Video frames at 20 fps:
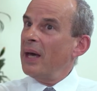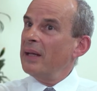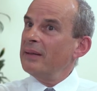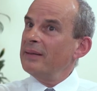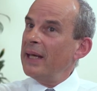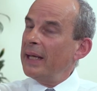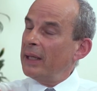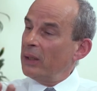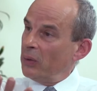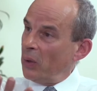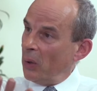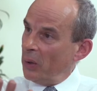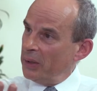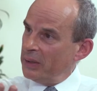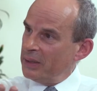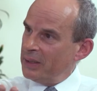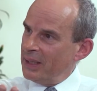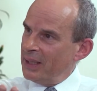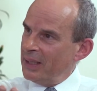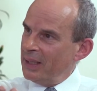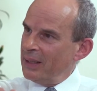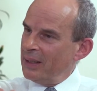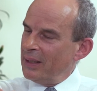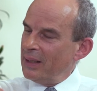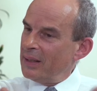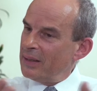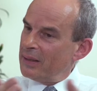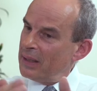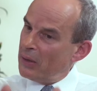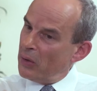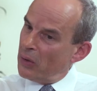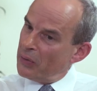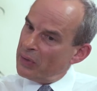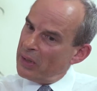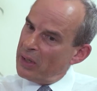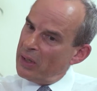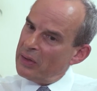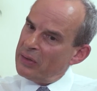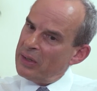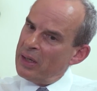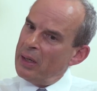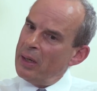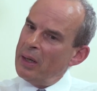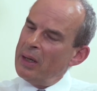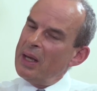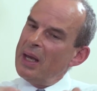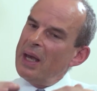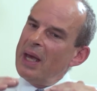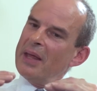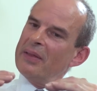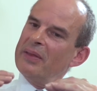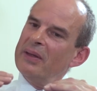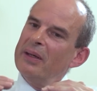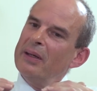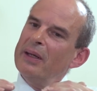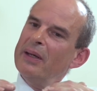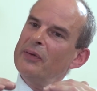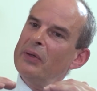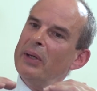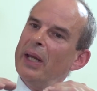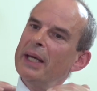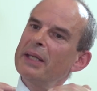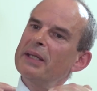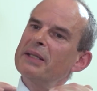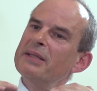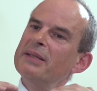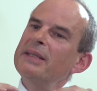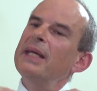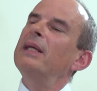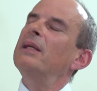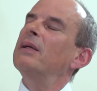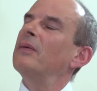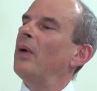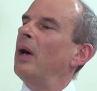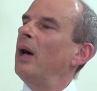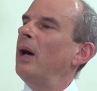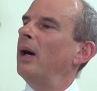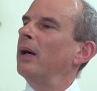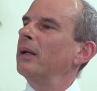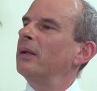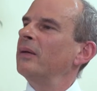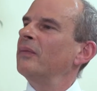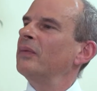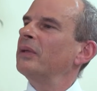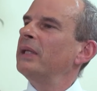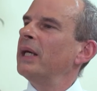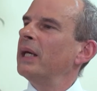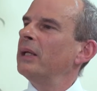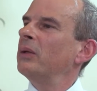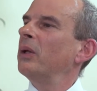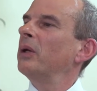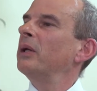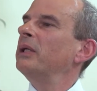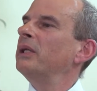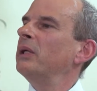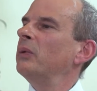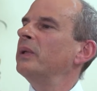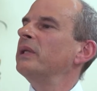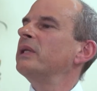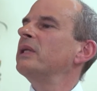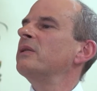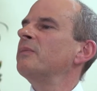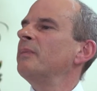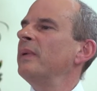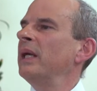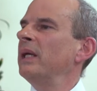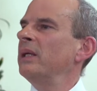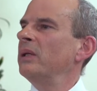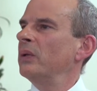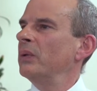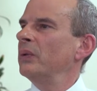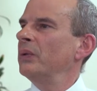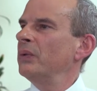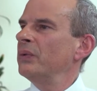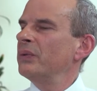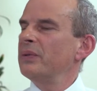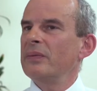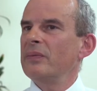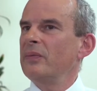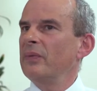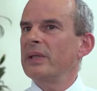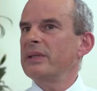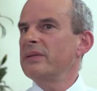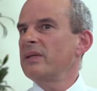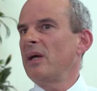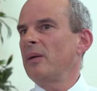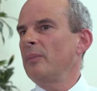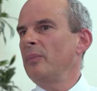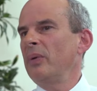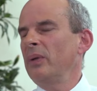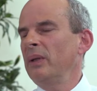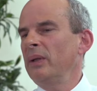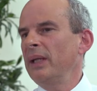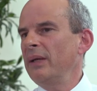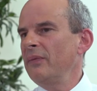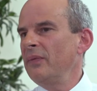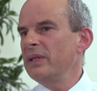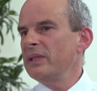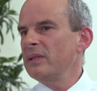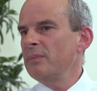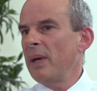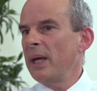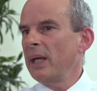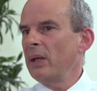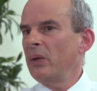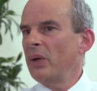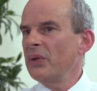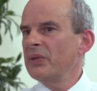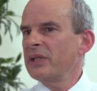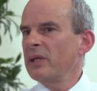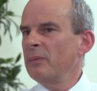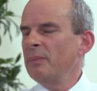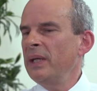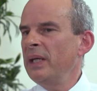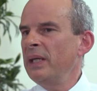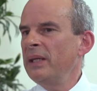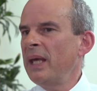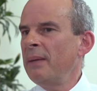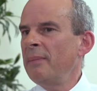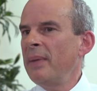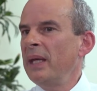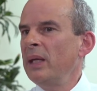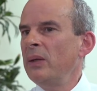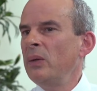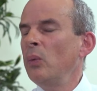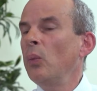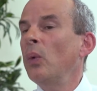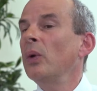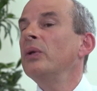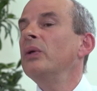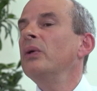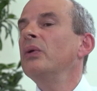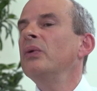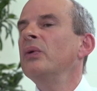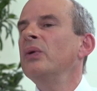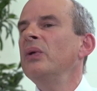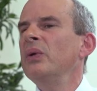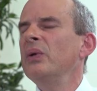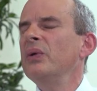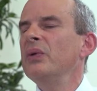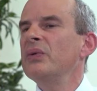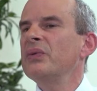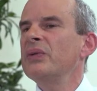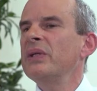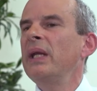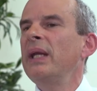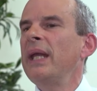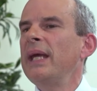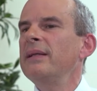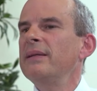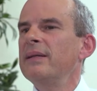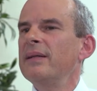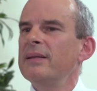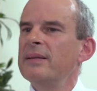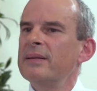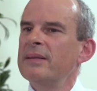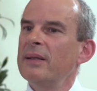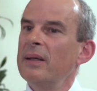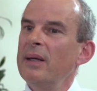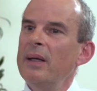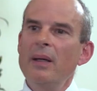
technology, if you like, the state of art of the technology which is being used. For example, if it's microscopy, they may want you to use the latest